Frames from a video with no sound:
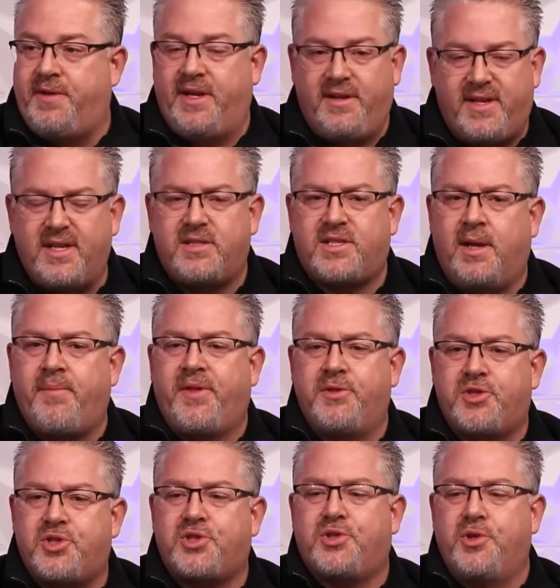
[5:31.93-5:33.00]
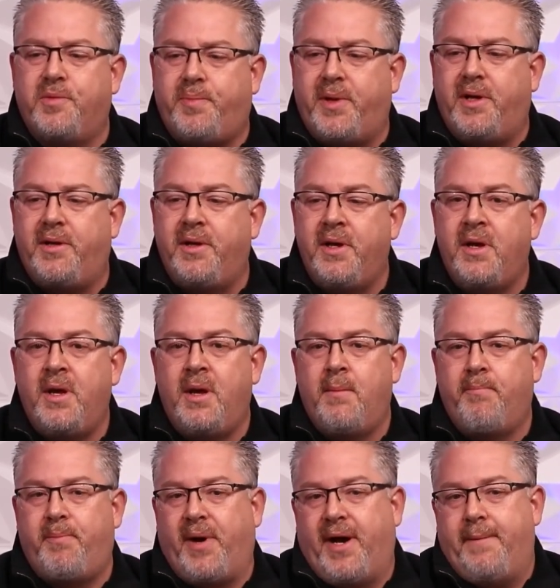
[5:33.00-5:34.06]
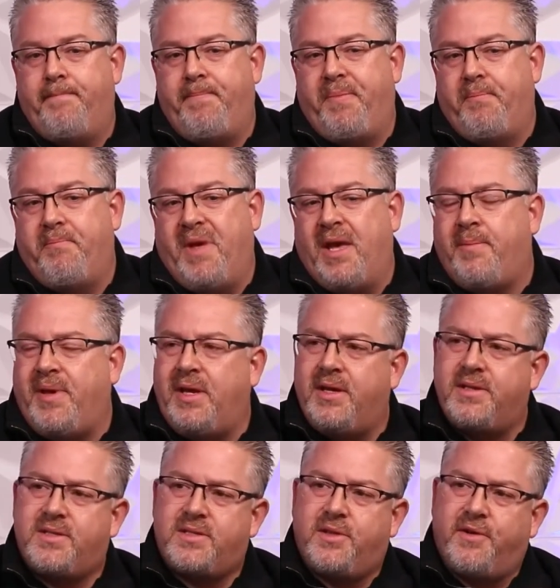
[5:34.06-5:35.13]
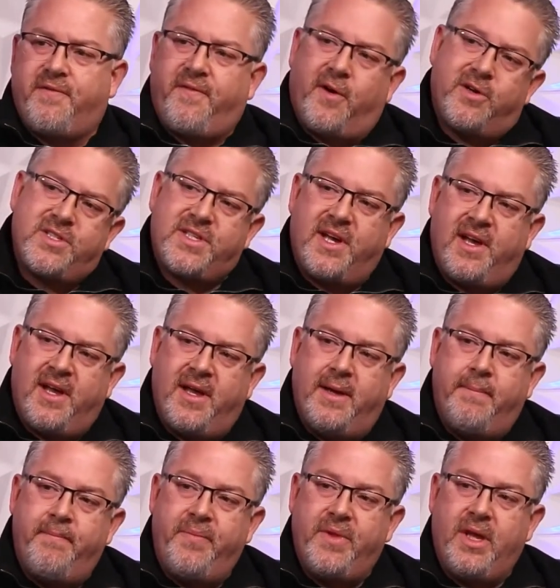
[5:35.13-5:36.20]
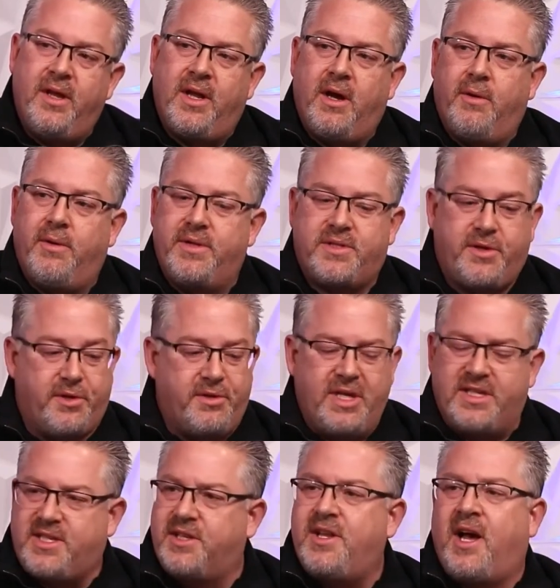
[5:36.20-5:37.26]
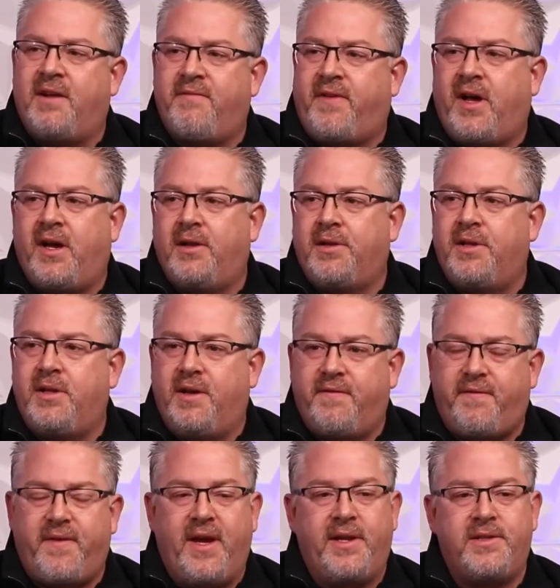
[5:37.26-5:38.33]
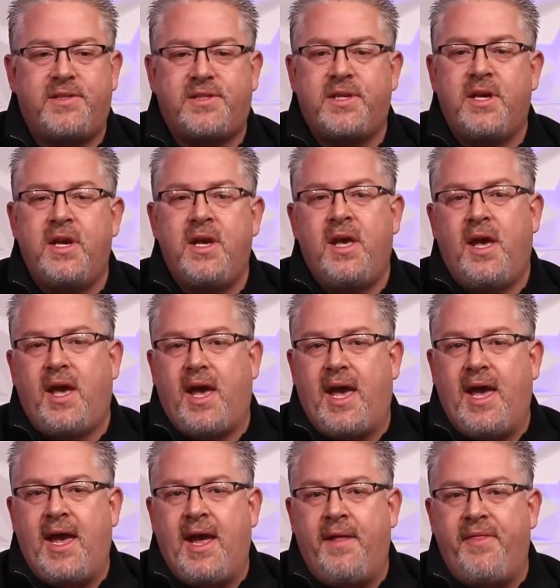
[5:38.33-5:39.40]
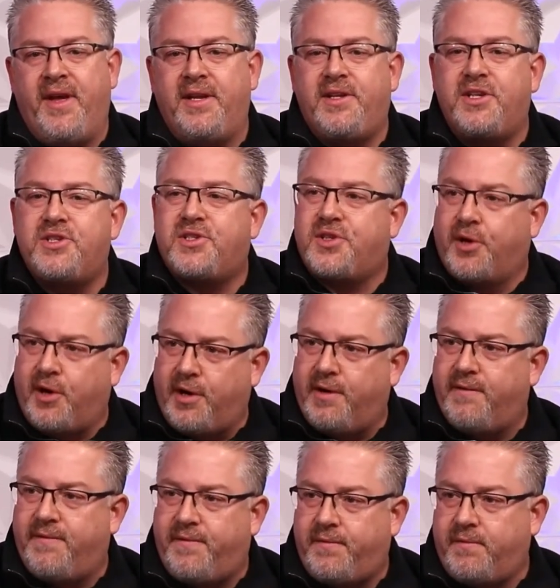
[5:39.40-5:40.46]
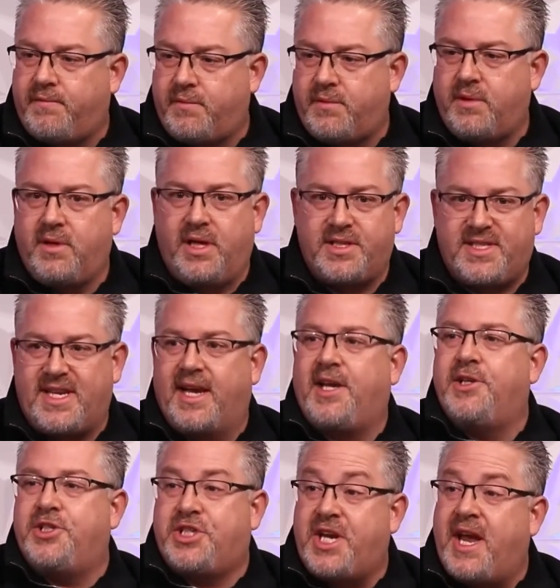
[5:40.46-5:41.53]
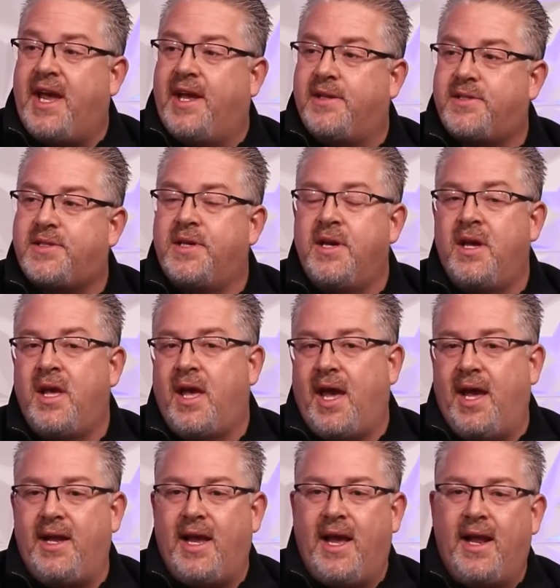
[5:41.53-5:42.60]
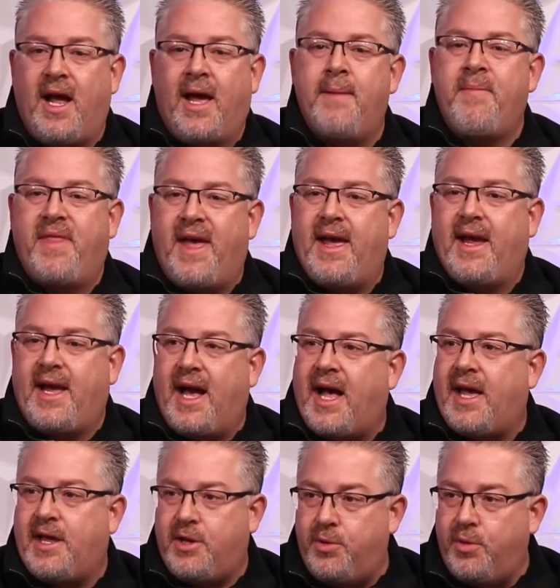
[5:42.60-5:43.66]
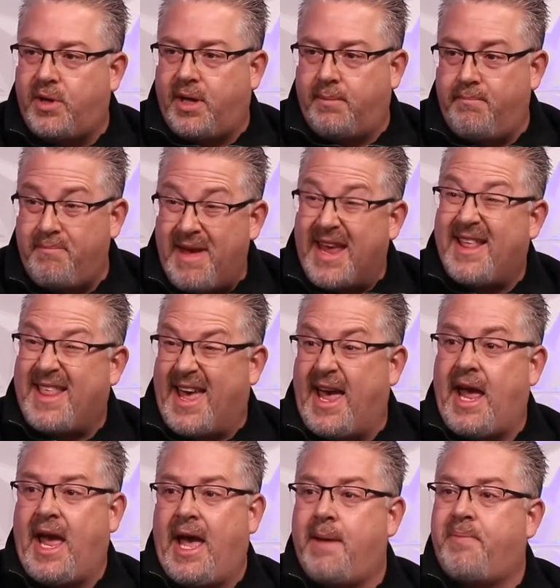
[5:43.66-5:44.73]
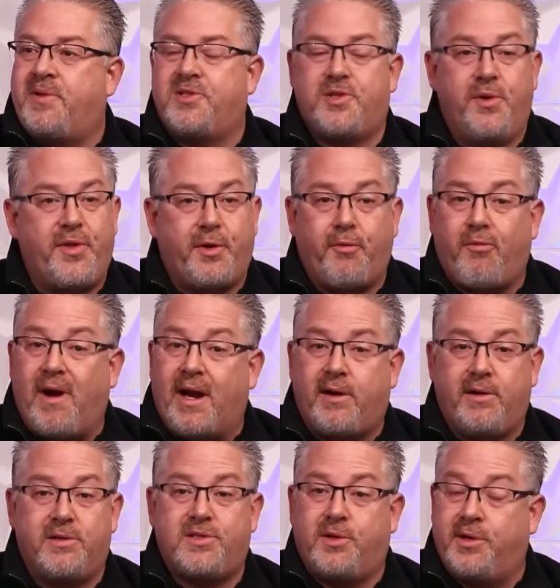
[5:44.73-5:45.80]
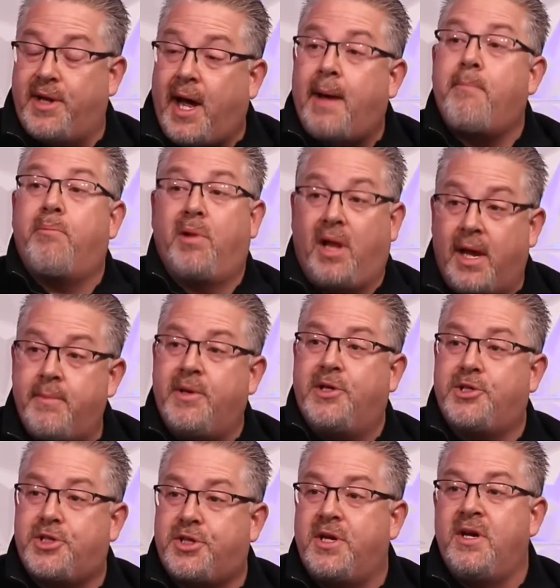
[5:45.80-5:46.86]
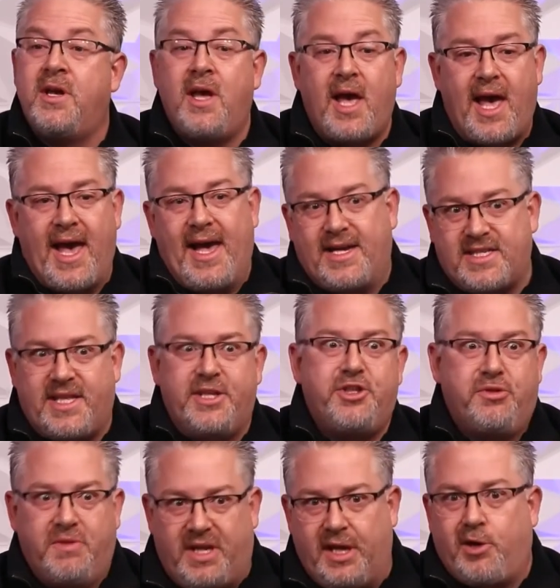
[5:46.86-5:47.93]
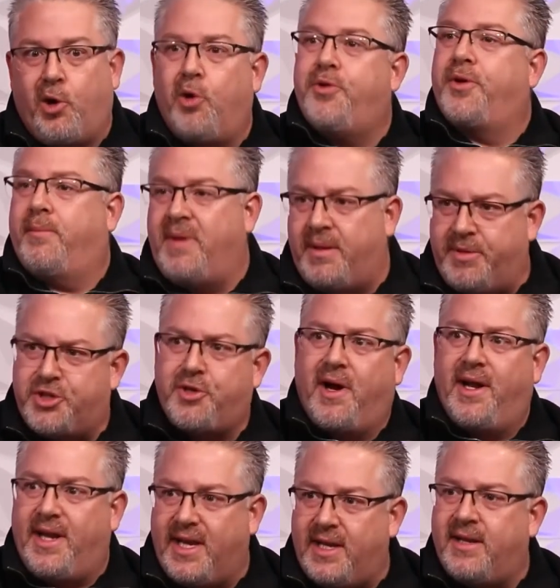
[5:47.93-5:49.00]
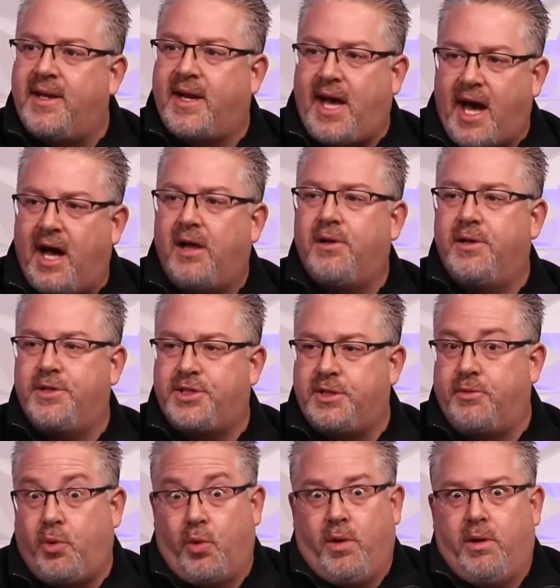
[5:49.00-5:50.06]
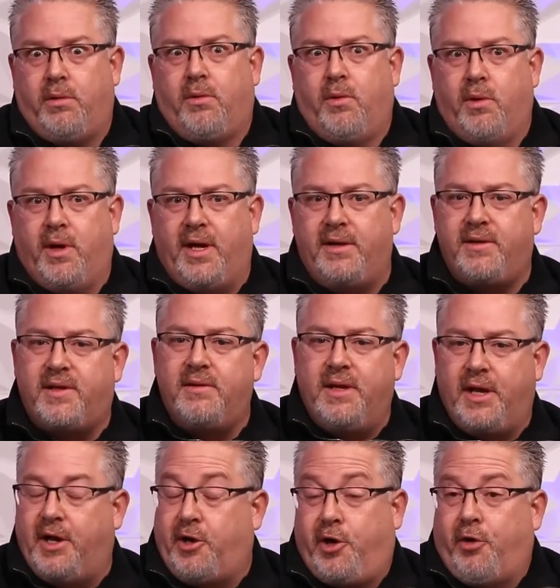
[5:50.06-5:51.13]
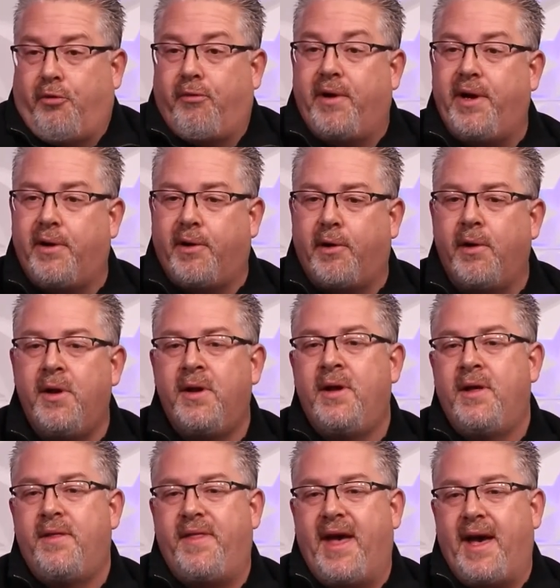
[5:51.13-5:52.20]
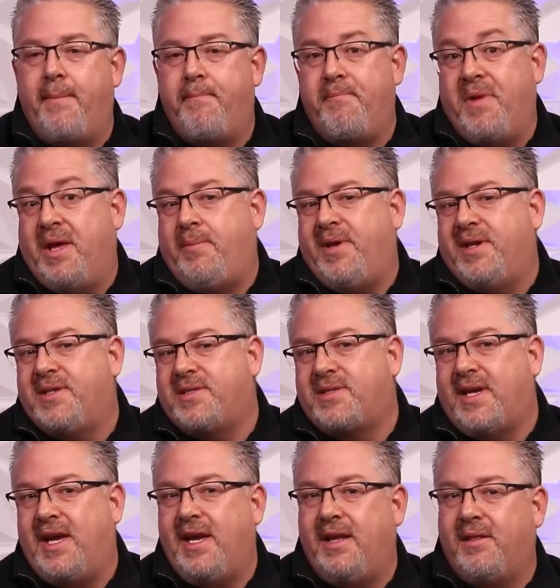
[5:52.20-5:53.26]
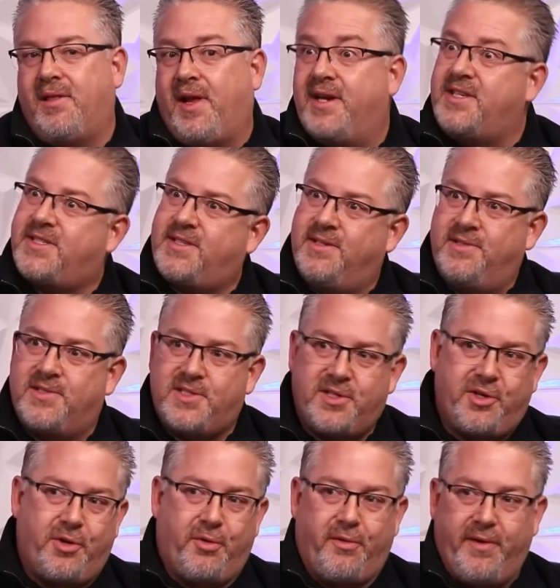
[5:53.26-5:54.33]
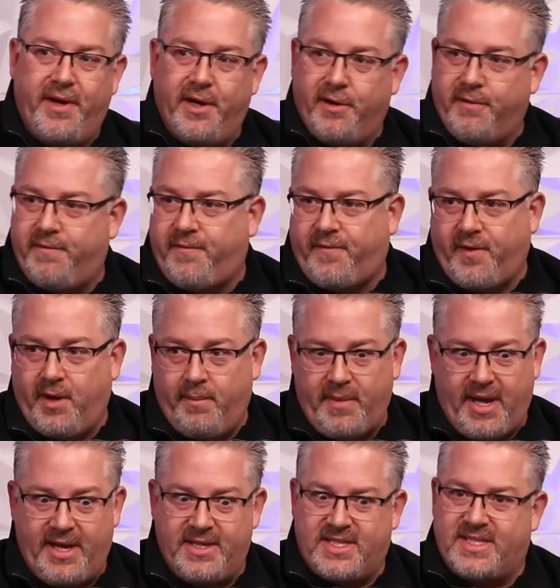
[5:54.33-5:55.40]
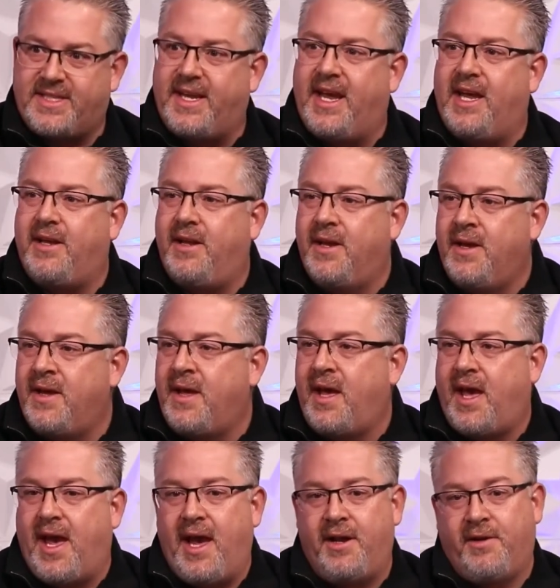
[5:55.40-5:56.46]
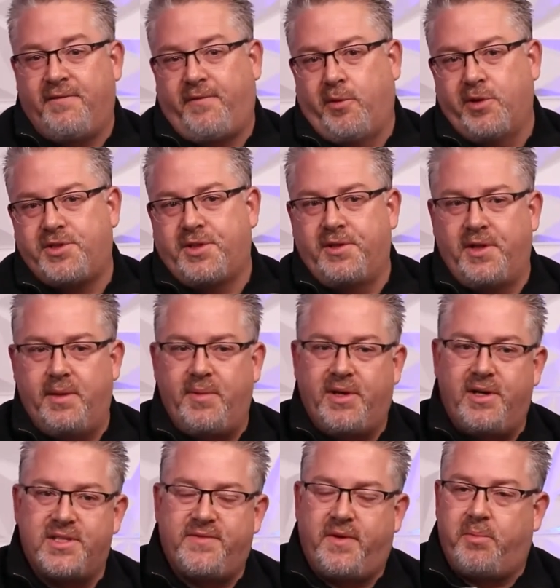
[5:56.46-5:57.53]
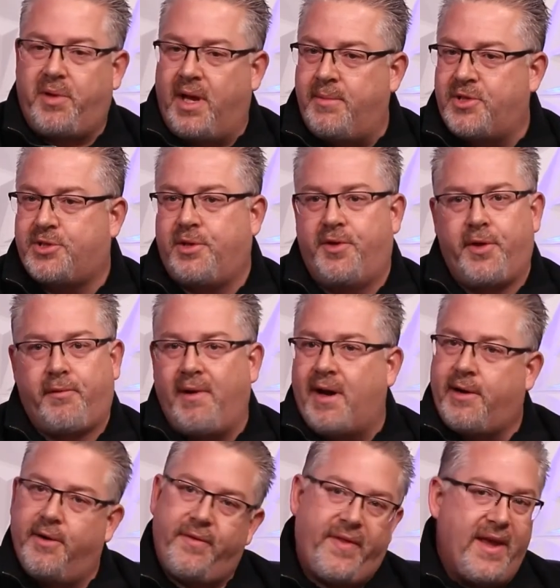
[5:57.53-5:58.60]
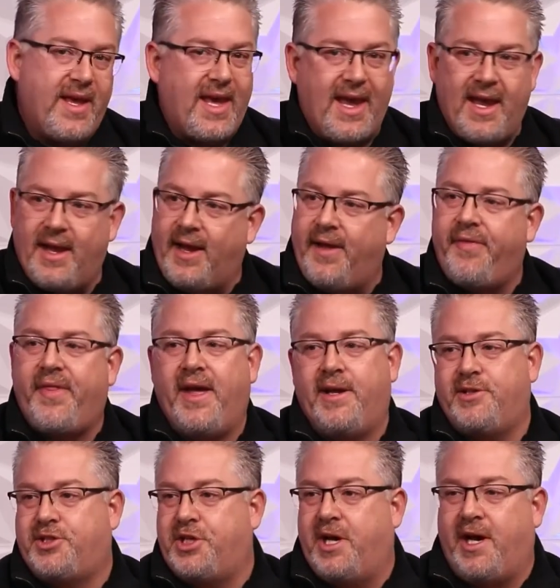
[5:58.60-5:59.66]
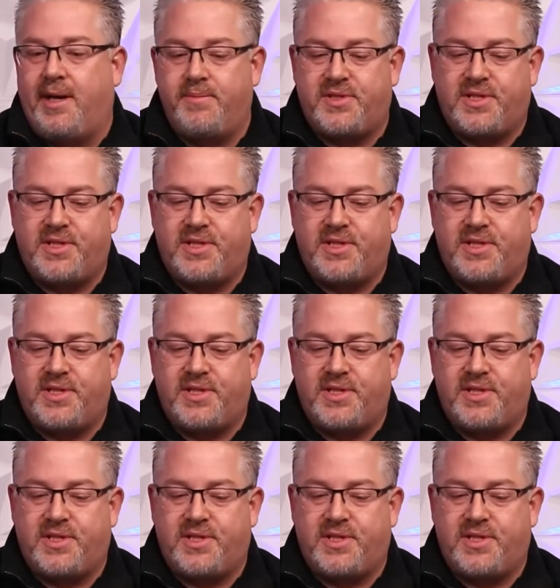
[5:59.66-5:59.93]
They did something stupid, but maybe it's their first time, you know, it's a nonviolent offense, and they deserve a second chance. And I'm that guy who can make that happen so their records are not blemished as they get older, maybe try to get into college and or a career that maybe is a licensed career from a state, and unfortunately because of a blemish on the record they can't get that job.